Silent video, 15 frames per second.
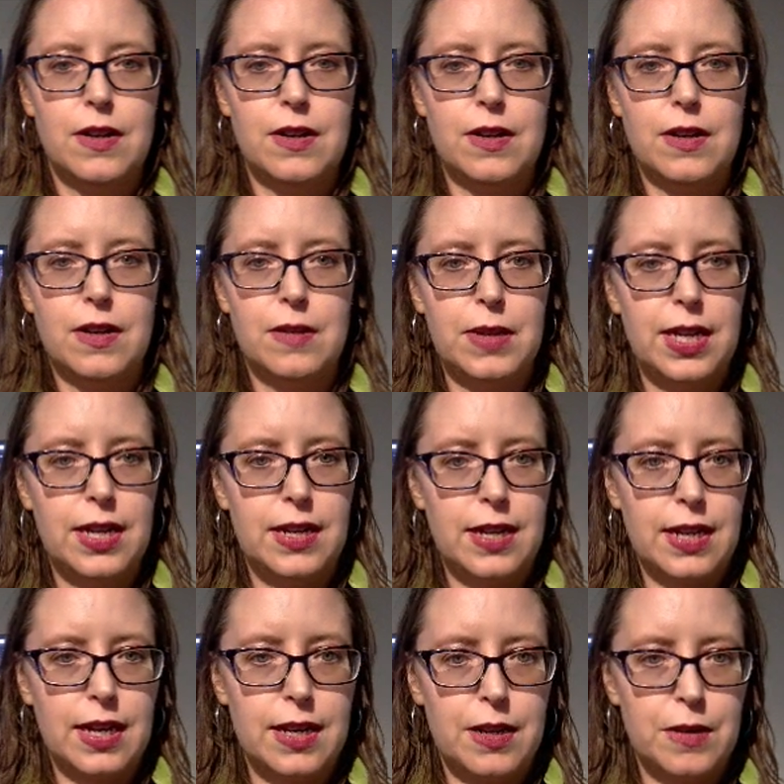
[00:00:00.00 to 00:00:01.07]
um, and I
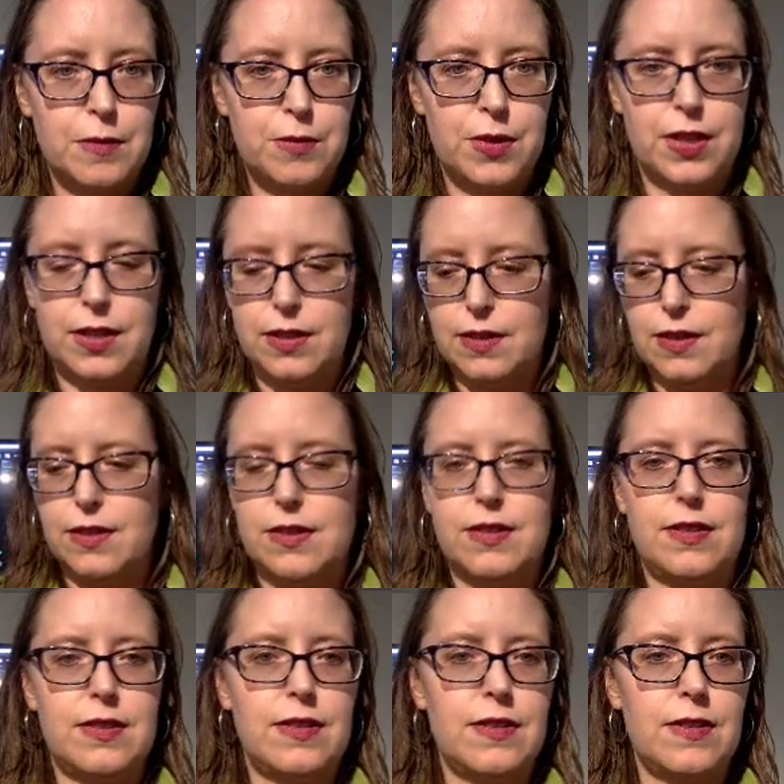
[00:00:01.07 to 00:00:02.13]
gotta bring in.
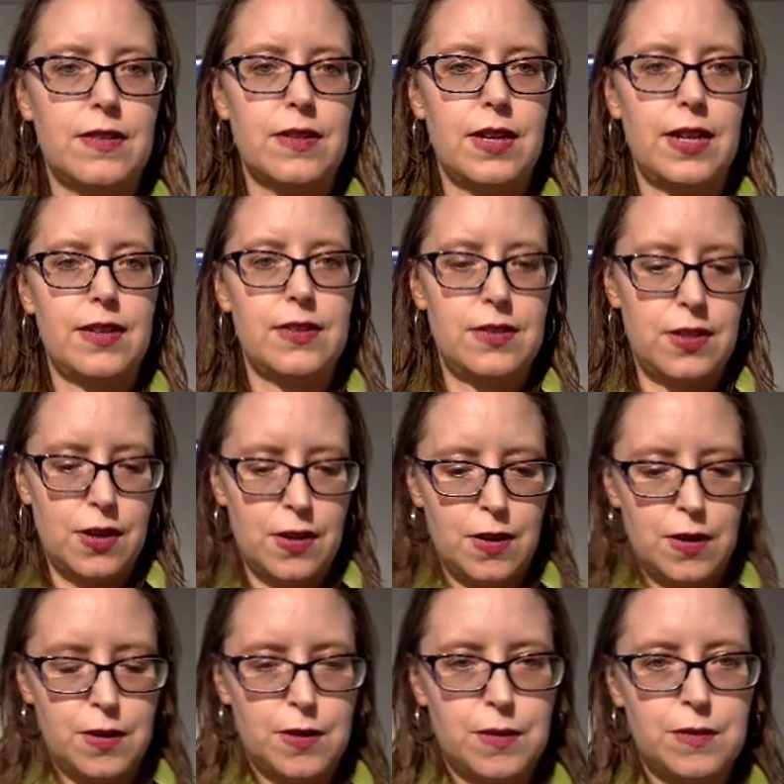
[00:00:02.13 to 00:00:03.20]
Okay,
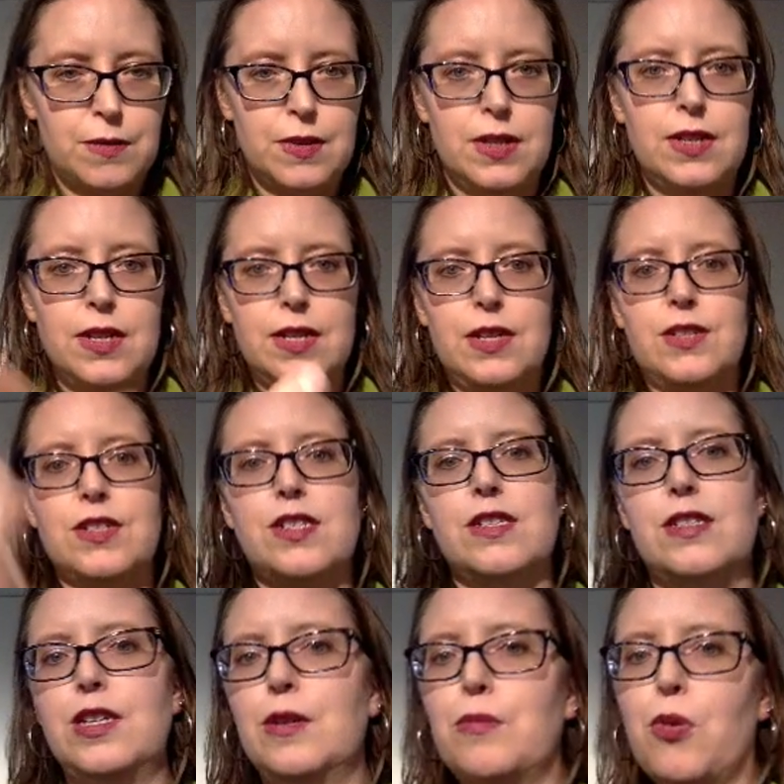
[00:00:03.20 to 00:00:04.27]
so you
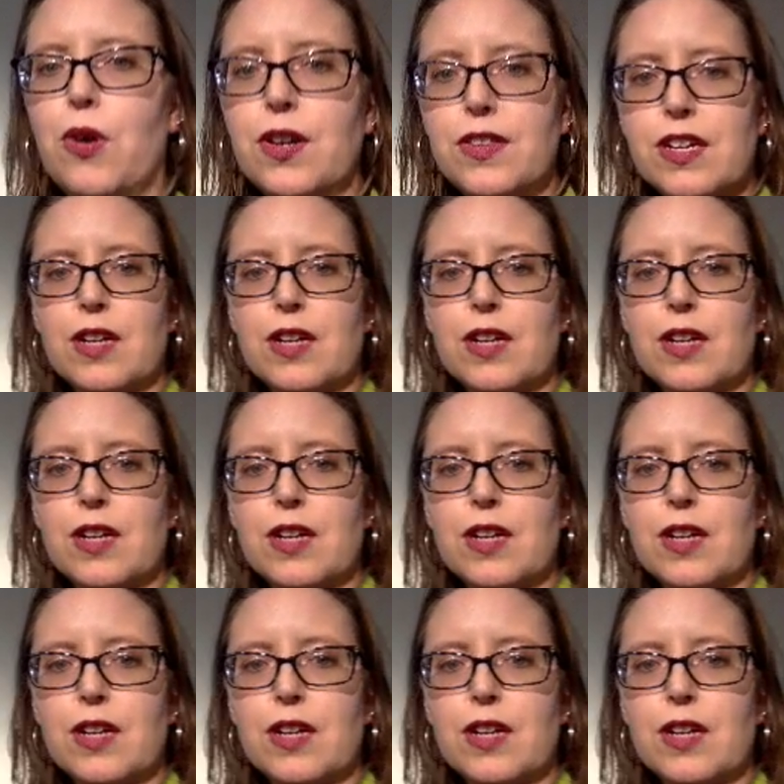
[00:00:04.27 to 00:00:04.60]
just, you import the